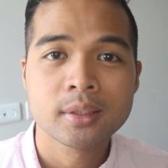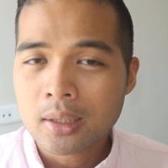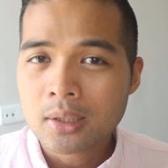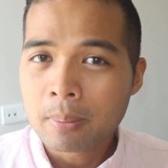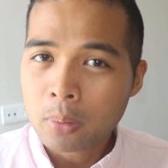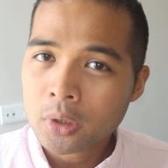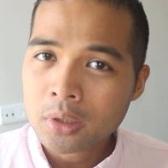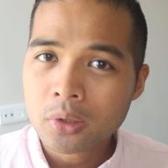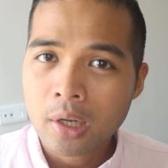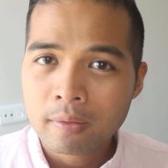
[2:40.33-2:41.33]
It's
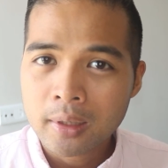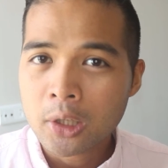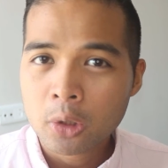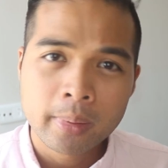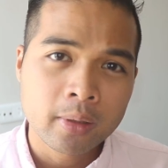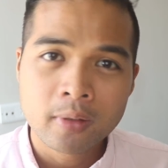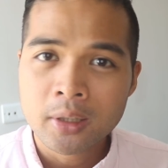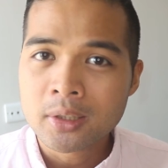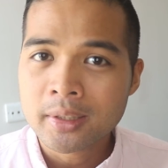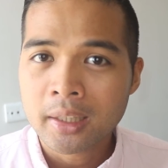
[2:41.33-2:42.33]
important to have a little bit of
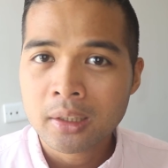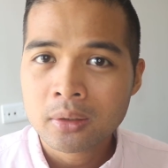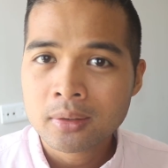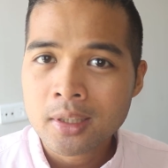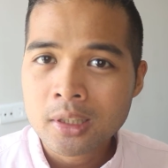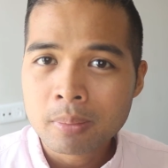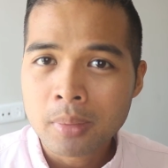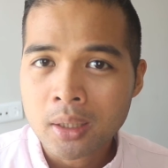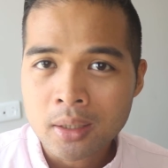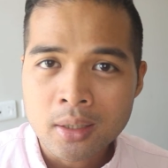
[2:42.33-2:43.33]
understanding on this
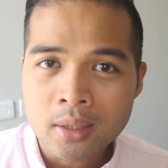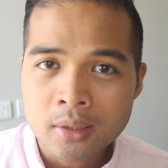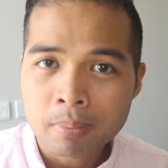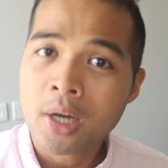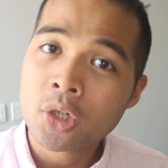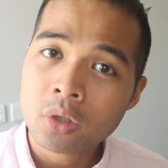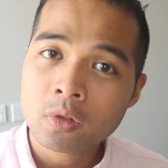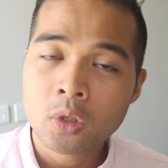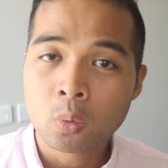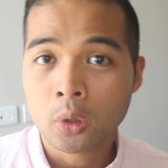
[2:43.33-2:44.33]
because
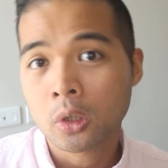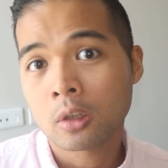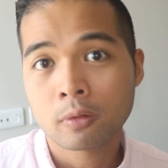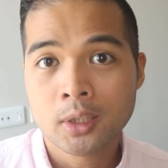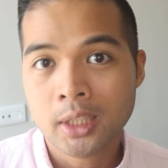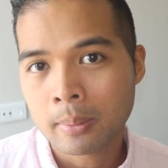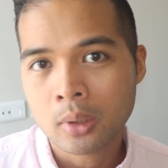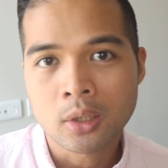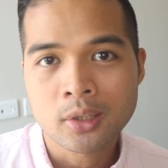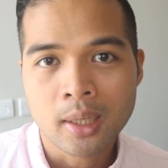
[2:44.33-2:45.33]
measures work off the same
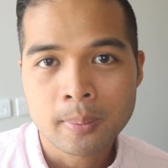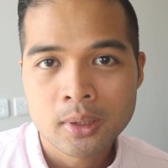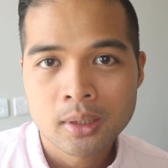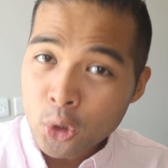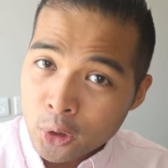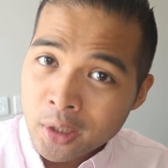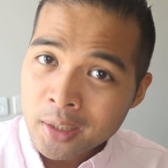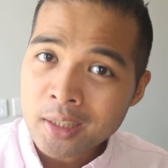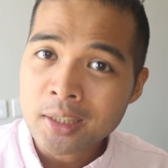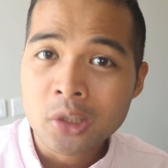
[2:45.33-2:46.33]
concept. You're
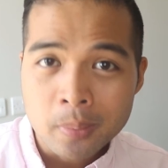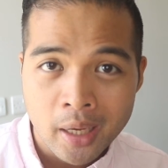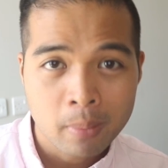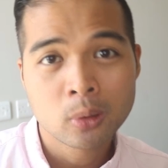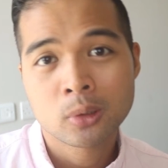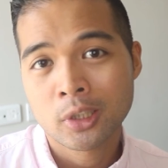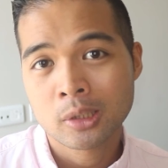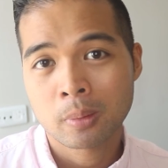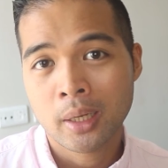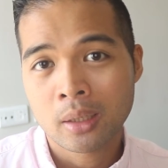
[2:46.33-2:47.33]
gonna need to be able to
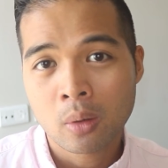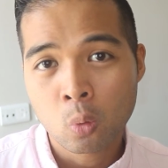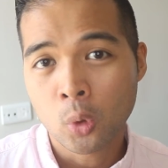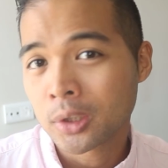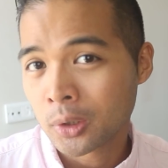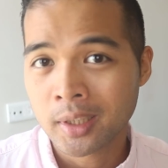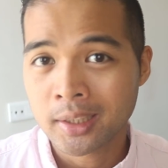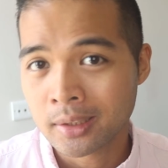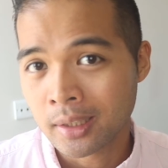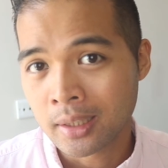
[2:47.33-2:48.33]
explain what your
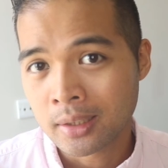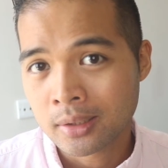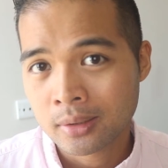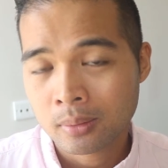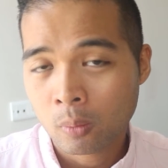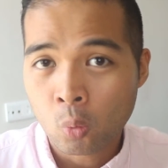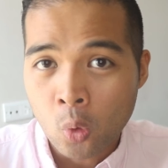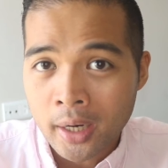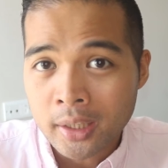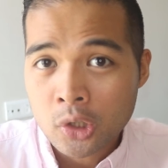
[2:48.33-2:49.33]
data does,
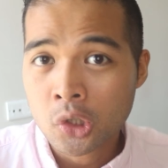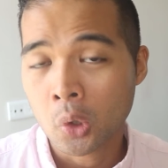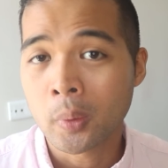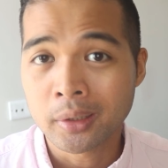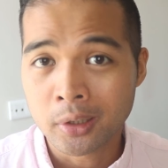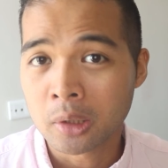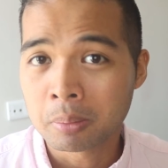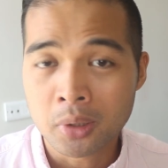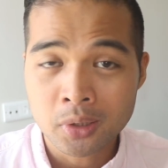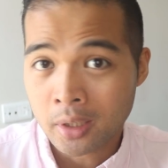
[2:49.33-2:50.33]
why it's showing the
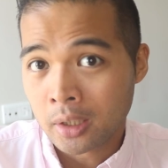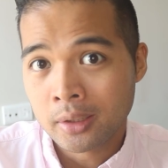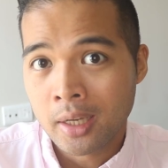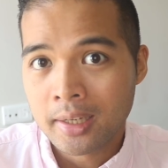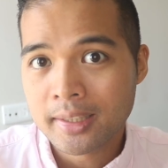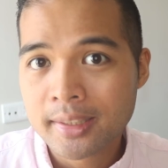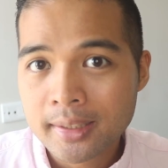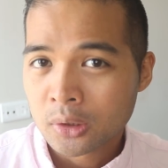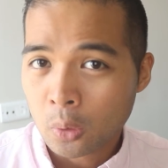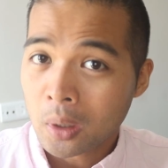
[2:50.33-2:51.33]
numbers that it does.
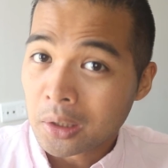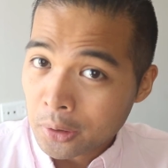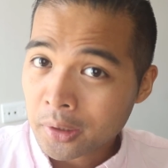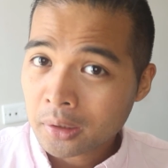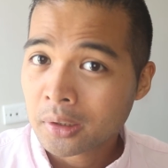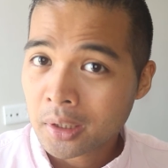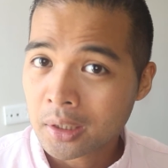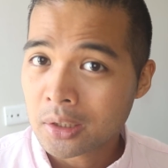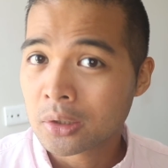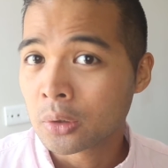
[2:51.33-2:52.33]
So while you're not gonna
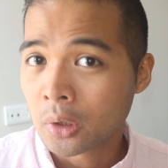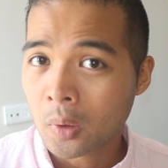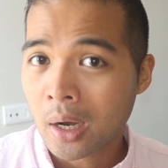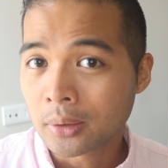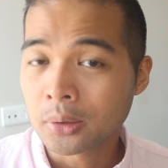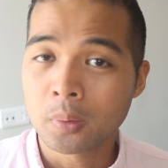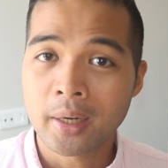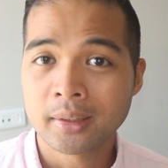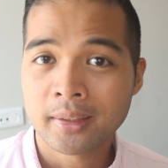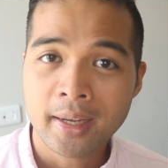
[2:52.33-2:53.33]
need to know how to
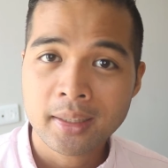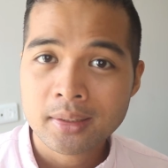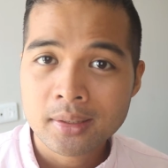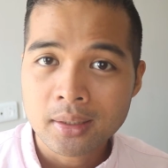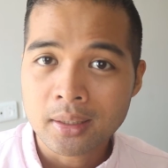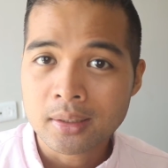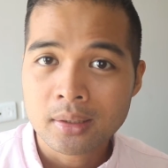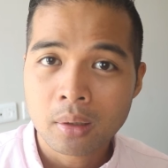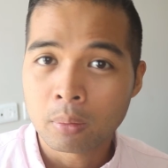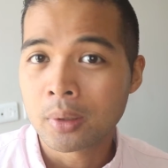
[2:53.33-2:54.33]
write DAX, it's
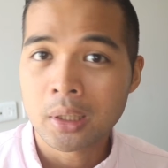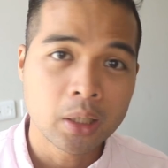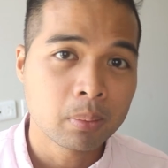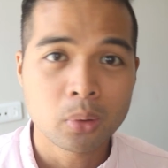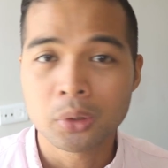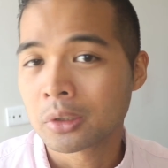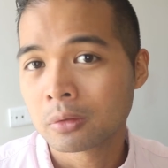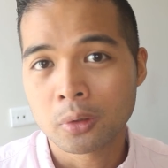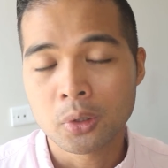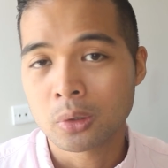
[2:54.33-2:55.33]
really important
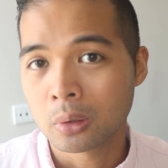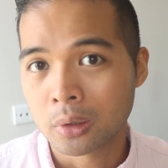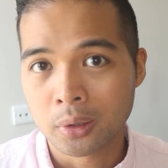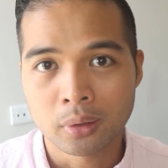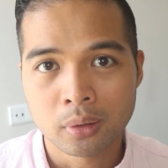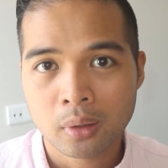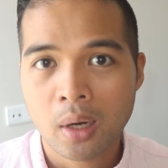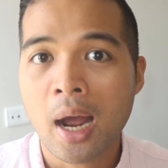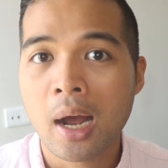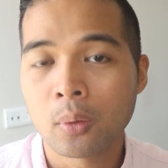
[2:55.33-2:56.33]
for you to learn
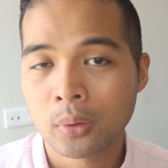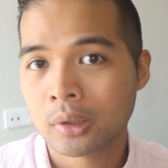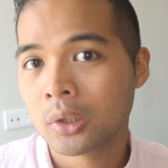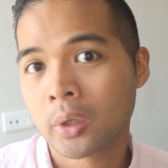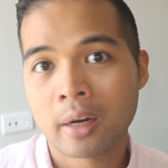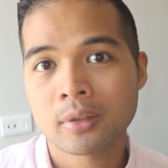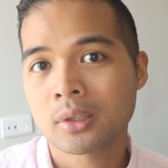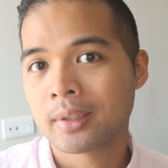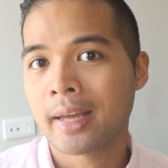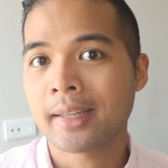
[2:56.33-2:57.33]
how it derives
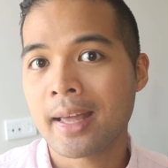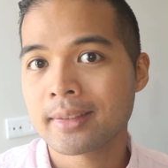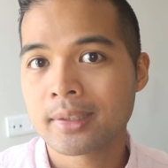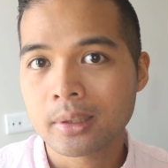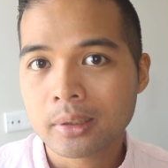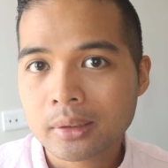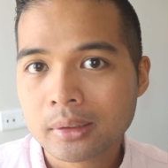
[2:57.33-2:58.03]
to that answer.